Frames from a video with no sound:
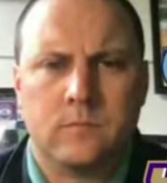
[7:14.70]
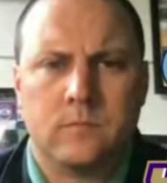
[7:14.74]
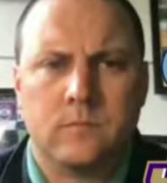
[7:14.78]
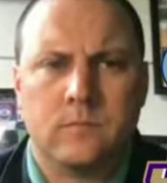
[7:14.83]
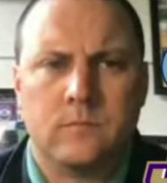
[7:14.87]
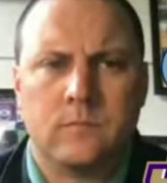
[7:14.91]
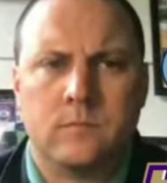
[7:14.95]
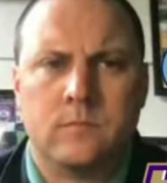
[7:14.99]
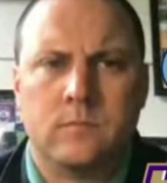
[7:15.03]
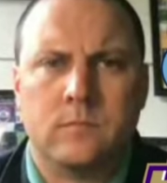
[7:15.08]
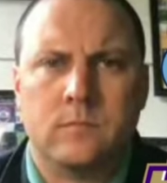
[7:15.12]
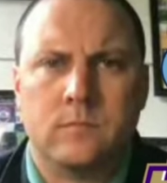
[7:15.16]

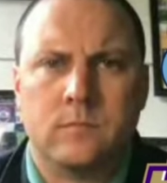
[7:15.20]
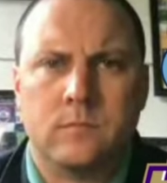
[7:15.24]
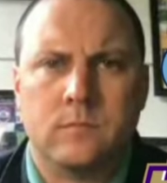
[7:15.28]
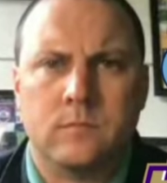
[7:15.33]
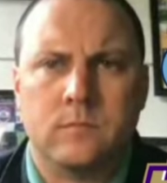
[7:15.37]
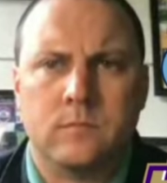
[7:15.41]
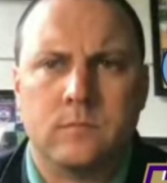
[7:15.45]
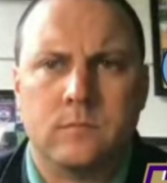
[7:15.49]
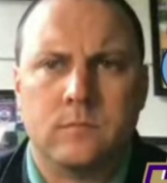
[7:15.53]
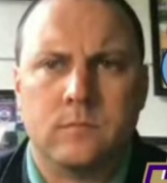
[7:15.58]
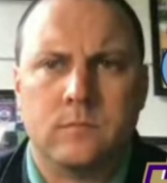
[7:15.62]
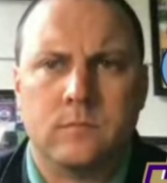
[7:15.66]

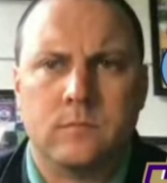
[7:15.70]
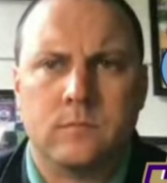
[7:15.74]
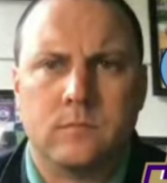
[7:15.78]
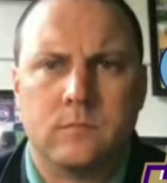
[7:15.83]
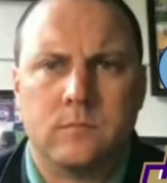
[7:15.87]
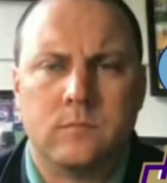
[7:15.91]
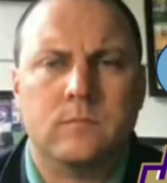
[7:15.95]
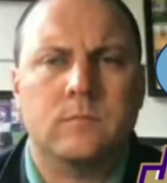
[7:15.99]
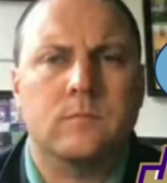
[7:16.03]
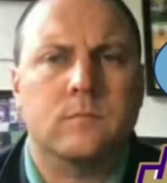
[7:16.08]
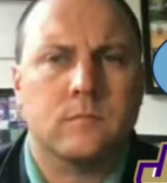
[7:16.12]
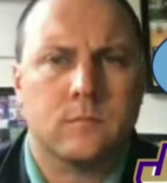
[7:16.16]

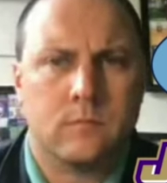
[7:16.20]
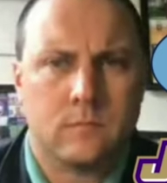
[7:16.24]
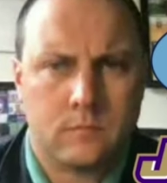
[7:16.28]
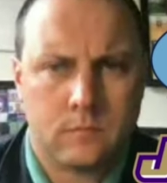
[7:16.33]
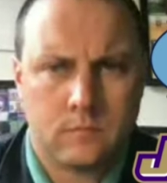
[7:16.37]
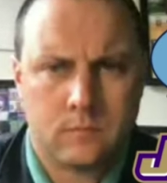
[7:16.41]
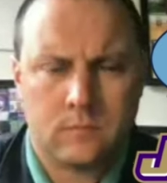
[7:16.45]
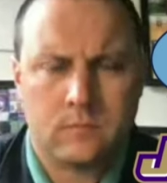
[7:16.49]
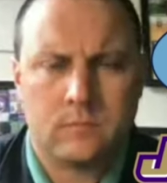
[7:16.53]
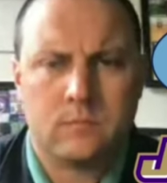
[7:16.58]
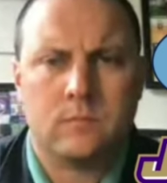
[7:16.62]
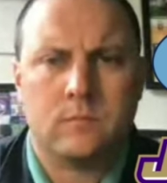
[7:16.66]

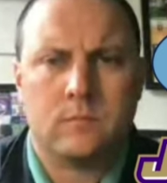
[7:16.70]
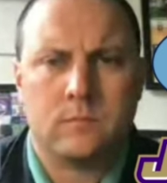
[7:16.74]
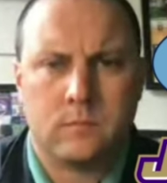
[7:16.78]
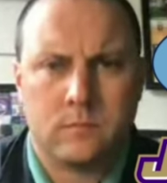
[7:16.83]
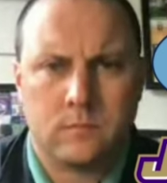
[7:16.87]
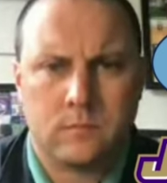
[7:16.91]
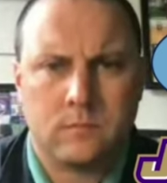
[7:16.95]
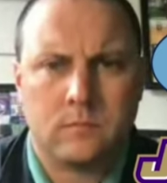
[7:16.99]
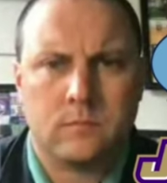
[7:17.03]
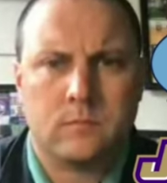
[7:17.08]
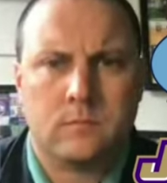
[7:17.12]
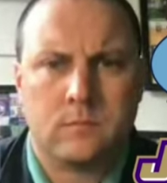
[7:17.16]

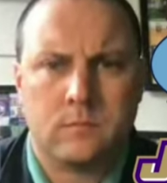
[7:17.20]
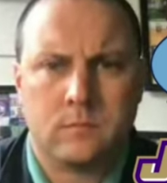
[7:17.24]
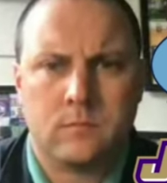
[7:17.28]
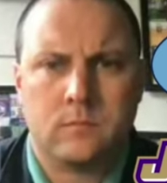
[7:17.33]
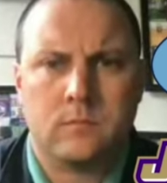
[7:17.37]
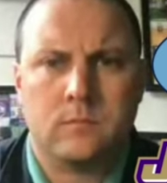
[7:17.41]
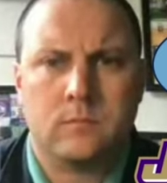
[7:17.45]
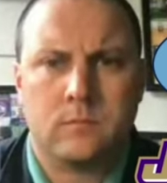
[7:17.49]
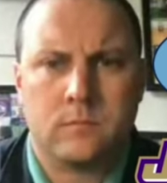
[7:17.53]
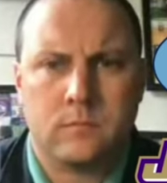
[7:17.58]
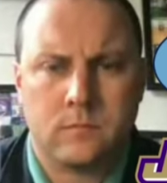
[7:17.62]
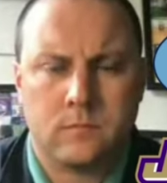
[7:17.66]

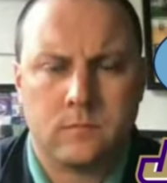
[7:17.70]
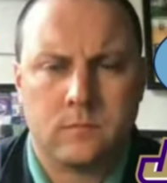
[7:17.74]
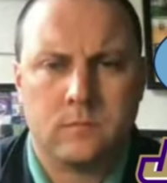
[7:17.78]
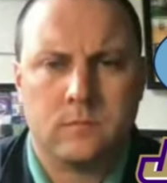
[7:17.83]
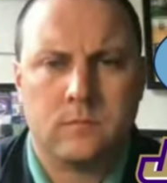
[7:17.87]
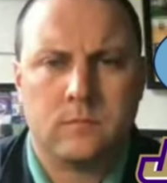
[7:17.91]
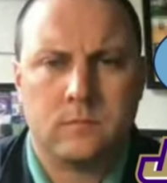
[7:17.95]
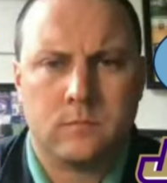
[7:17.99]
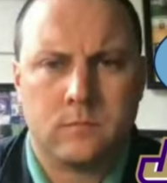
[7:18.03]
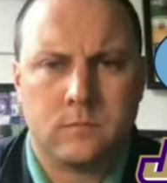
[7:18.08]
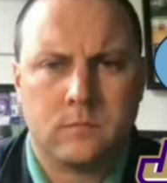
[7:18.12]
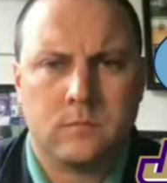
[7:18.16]

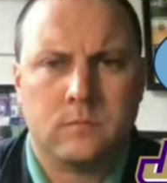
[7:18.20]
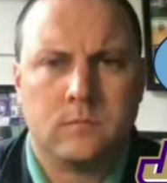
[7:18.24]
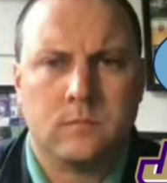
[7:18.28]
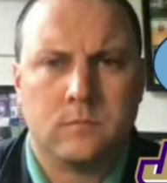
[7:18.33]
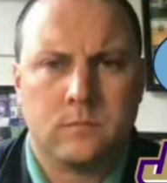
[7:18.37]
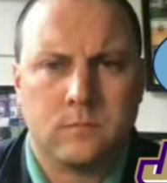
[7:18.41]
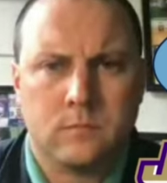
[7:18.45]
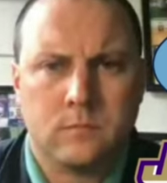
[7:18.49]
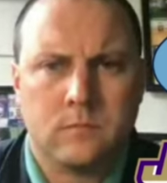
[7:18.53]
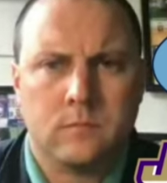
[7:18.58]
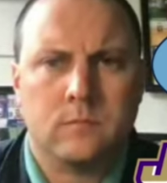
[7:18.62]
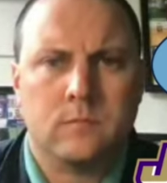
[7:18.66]

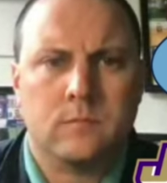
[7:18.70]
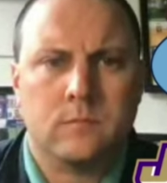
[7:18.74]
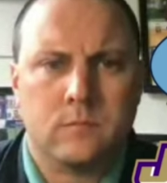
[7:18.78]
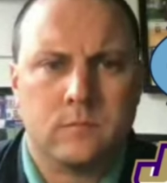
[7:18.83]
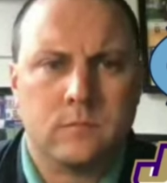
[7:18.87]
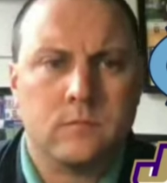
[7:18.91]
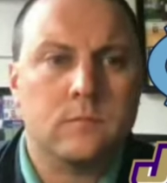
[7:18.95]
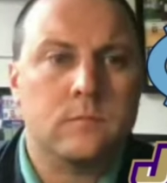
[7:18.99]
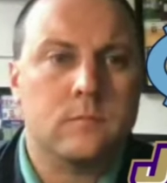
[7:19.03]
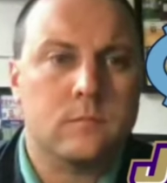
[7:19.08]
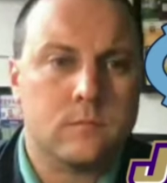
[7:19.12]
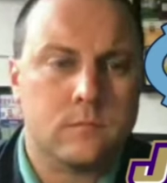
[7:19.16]

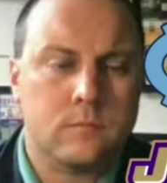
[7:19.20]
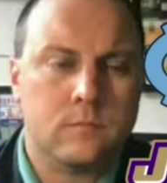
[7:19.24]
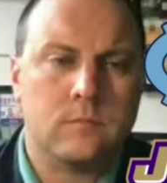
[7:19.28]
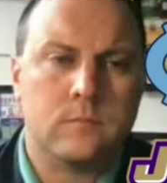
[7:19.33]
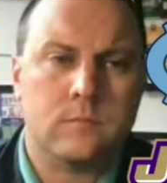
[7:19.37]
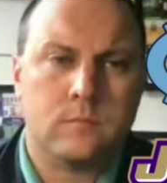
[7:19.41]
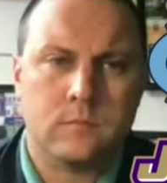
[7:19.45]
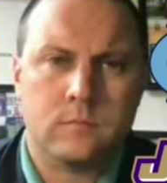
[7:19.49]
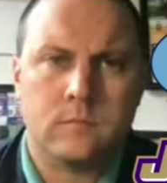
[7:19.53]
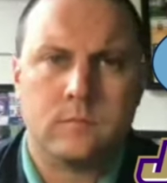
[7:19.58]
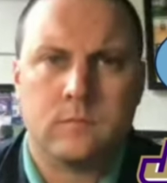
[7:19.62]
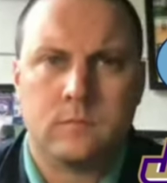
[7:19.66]

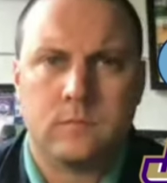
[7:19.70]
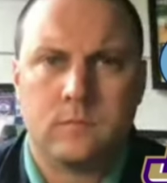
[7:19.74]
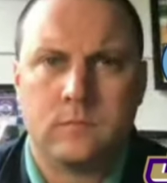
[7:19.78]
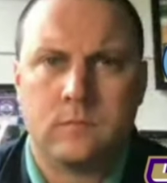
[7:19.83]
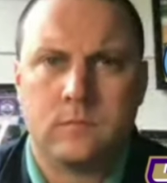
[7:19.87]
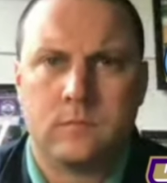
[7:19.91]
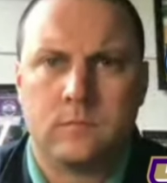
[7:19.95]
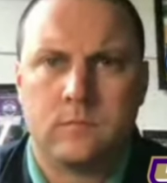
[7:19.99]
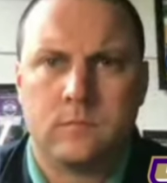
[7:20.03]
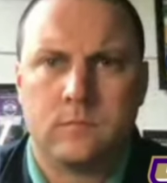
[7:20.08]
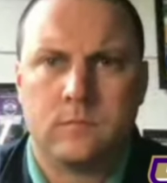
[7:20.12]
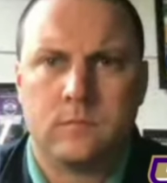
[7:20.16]

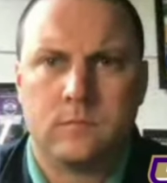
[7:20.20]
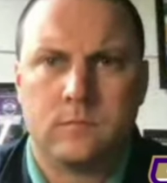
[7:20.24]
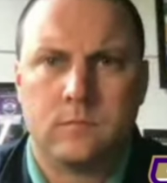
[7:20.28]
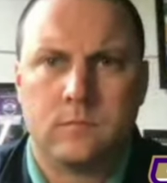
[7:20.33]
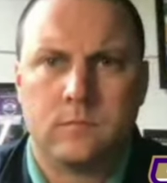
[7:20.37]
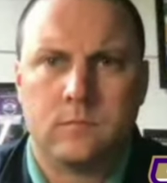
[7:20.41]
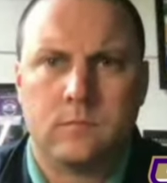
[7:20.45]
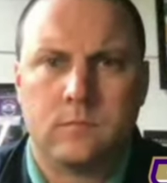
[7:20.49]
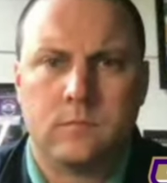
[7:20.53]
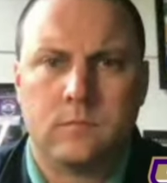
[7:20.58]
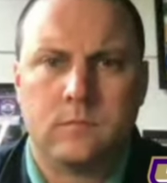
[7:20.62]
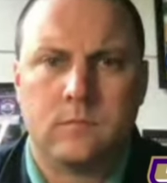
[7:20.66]

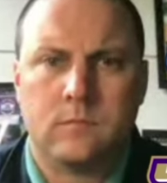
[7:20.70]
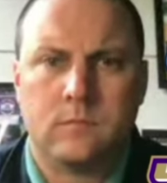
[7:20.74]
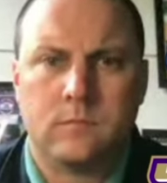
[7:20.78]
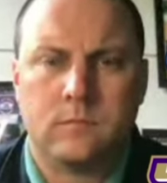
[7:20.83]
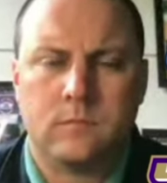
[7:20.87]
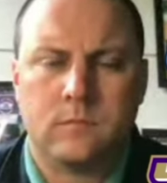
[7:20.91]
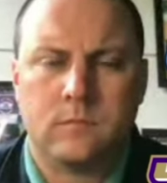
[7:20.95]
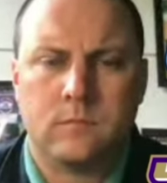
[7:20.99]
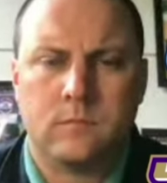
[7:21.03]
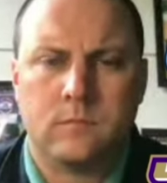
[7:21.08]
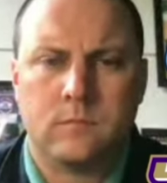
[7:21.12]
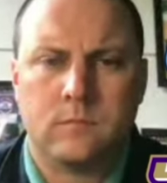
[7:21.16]

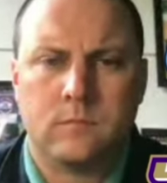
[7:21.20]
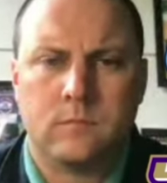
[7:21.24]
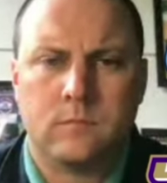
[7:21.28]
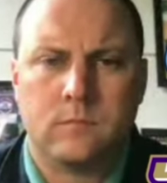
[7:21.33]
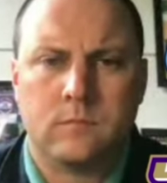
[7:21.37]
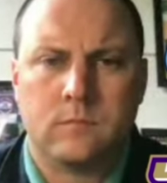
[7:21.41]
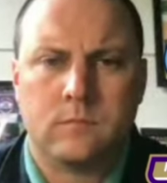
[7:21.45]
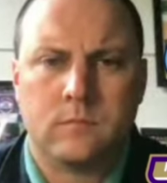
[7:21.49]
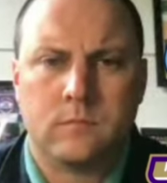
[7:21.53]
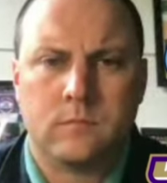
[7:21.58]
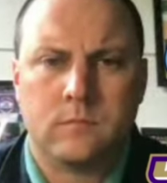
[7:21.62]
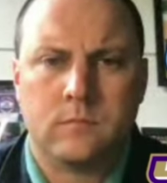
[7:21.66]

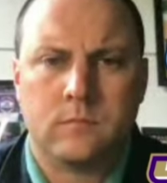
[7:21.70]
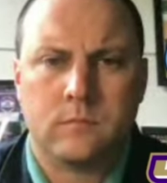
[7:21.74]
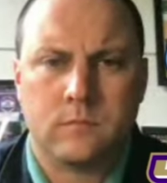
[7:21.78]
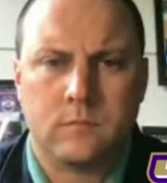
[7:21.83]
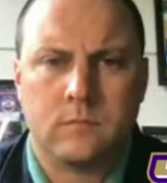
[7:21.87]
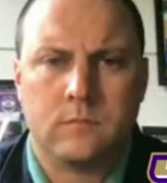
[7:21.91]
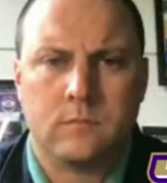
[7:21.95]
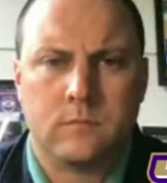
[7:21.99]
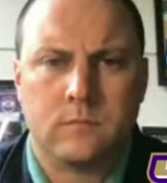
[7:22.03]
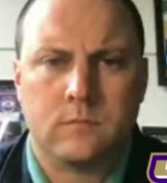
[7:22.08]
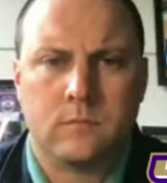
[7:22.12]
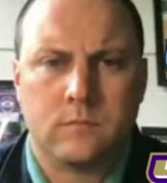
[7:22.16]

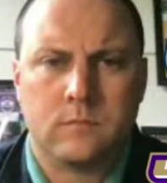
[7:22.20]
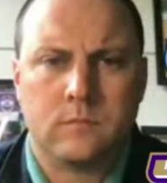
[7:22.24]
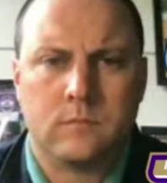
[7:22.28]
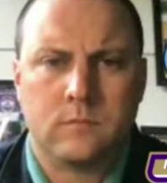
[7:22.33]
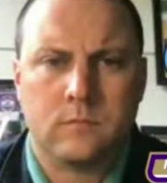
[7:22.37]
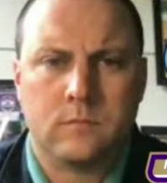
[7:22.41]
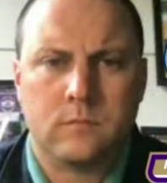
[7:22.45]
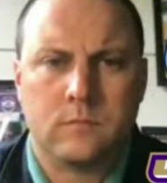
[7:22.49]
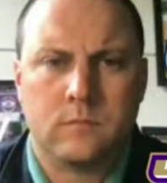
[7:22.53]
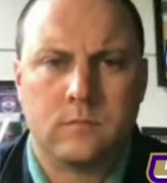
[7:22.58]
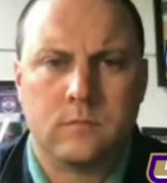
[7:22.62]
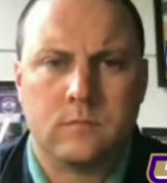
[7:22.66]
[no speech]